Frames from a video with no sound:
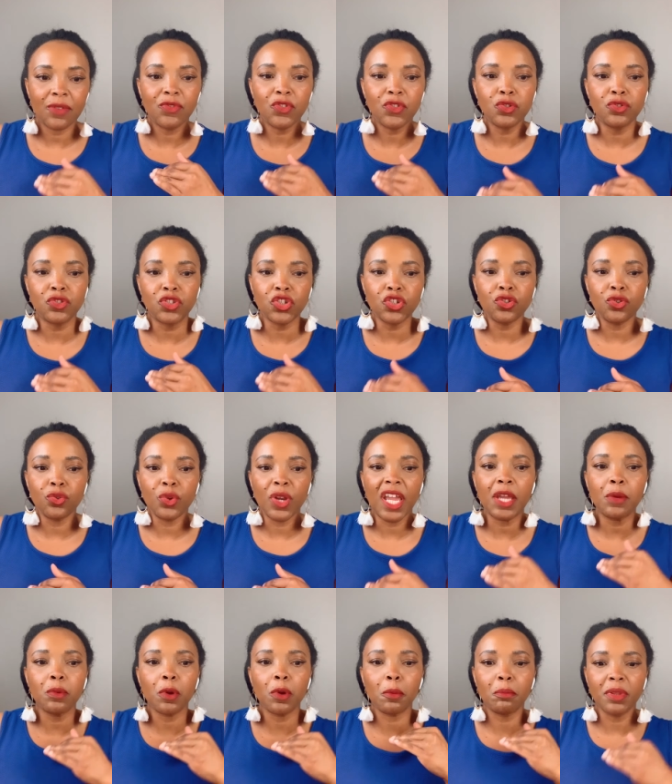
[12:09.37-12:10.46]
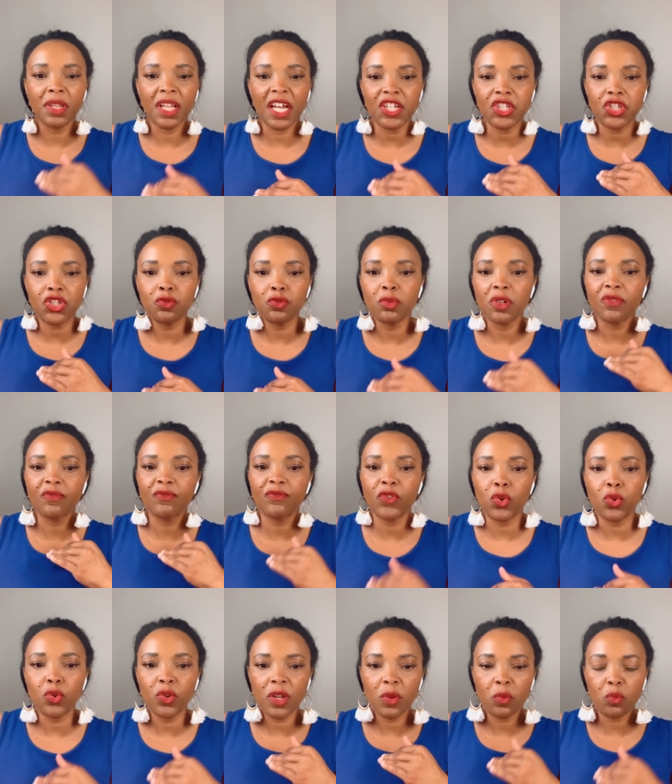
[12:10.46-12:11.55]
If you do, he will bless you with
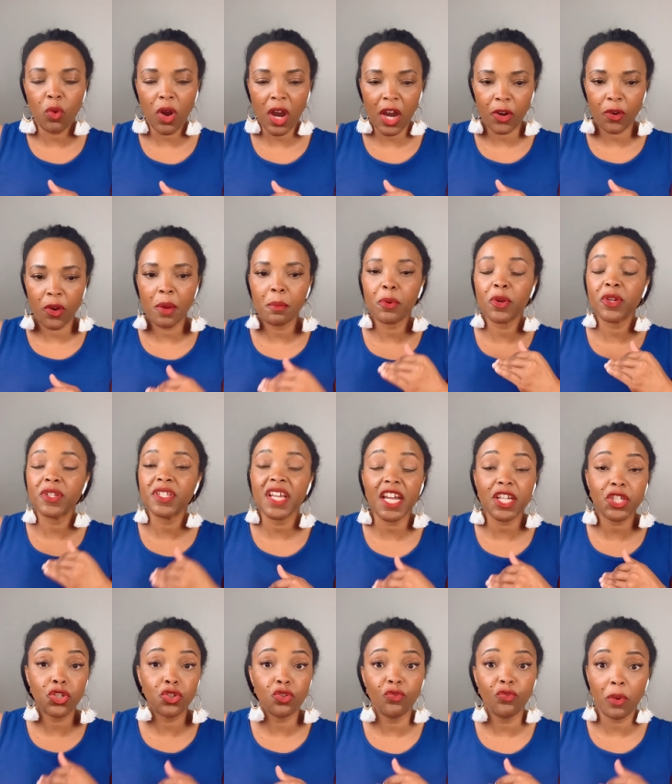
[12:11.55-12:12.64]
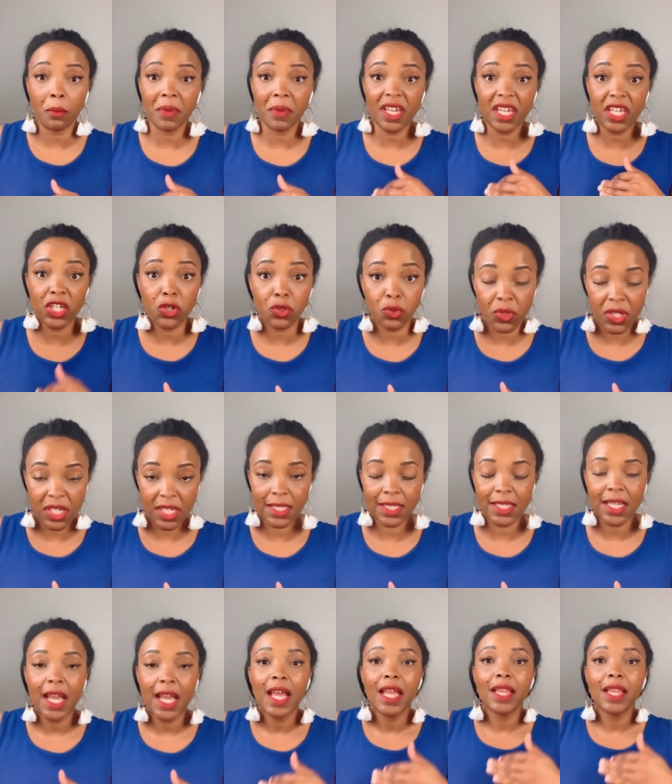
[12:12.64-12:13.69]
food and water and protect you from illness.